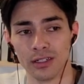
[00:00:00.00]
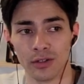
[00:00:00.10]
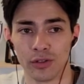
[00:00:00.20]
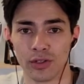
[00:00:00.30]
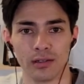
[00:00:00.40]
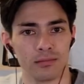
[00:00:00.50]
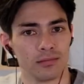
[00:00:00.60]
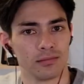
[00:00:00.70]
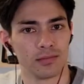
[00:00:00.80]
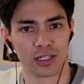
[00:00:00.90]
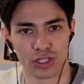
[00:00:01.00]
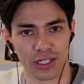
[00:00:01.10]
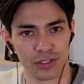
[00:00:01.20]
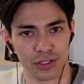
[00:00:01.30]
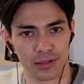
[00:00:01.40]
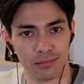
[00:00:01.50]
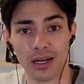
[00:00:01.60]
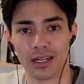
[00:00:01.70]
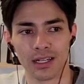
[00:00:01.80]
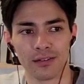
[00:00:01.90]
You know, you can exchange your
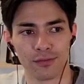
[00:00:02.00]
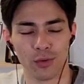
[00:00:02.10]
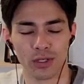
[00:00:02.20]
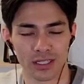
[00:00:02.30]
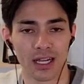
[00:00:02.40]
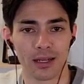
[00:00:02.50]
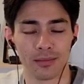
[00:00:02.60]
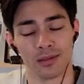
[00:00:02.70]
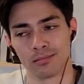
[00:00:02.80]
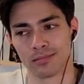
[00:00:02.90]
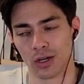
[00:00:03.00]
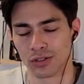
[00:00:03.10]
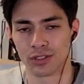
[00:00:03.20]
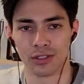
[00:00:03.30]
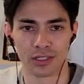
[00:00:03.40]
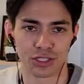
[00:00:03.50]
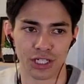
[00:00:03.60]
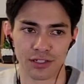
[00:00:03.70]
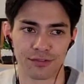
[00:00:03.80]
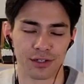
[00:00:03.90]
money for time, and also you
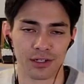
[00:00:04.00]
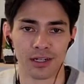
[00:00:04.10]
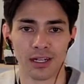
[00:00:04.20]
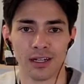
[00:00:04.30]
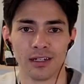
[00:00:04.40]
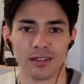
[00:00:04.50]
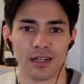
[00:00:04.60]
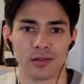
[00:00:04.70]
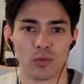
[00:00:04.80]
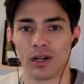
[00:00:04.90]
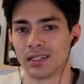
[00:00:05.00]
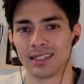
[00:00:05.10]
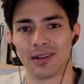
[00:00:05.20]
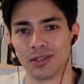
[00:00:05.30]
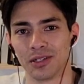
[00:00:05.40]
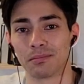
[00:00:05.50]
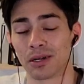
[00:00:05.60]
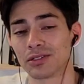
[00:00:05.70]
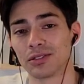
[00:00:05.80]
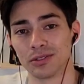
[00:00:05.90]
exchange it for not wearing down your
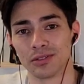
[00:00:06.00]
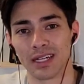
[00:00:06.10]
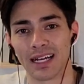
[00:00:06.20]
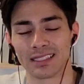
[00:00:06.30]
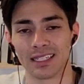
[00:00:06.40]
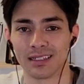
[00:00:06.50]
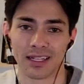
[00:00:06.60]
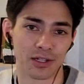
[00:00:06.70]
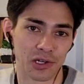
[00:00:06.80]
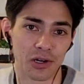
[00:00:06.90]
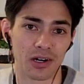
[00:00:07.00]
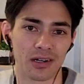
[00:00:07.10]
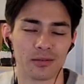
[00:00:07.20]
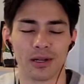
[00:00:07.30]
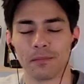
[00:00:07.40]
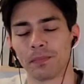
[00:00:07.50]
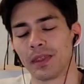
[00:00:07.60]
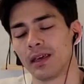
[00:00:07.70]
personal asset like your car, right?